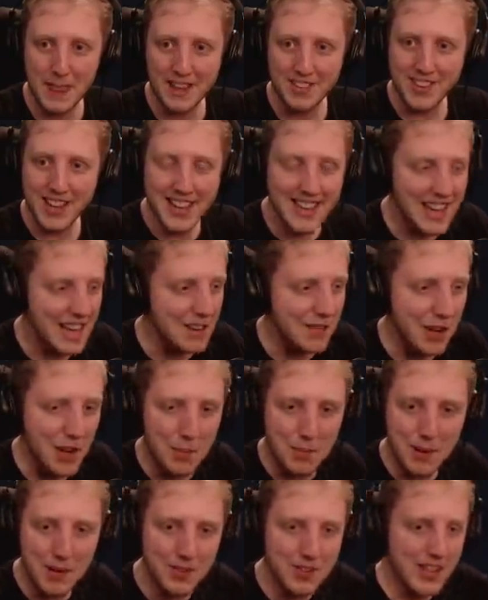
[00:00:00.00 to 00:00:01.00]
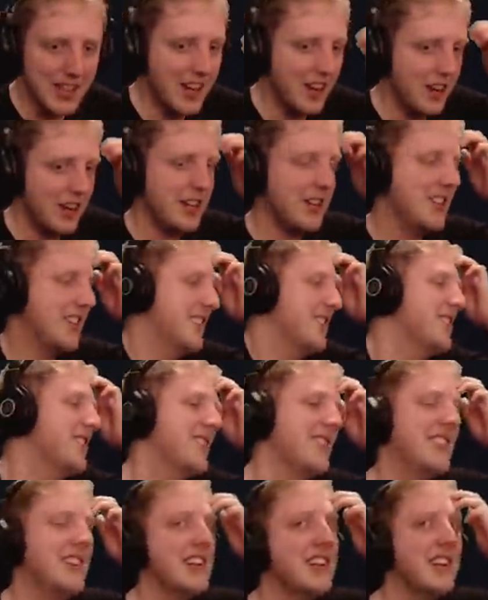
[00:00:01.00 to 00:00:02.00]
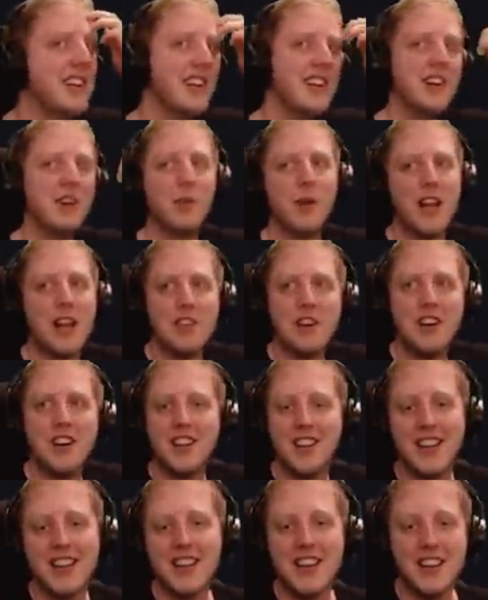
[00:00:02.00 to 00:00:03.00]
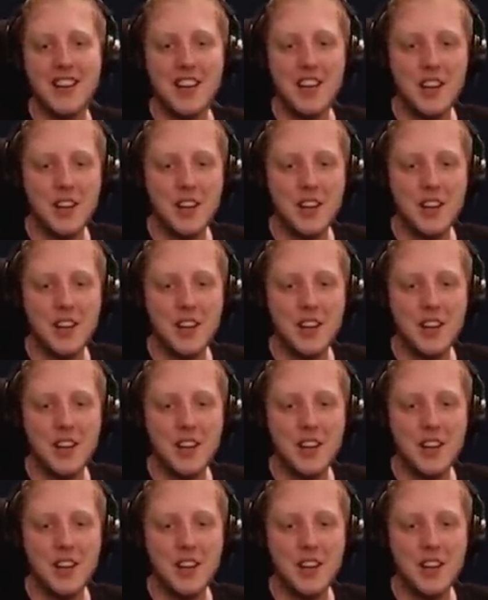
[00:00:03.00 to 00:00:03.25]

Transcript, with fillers: So I gave up. I was like, oh, whatever. Like,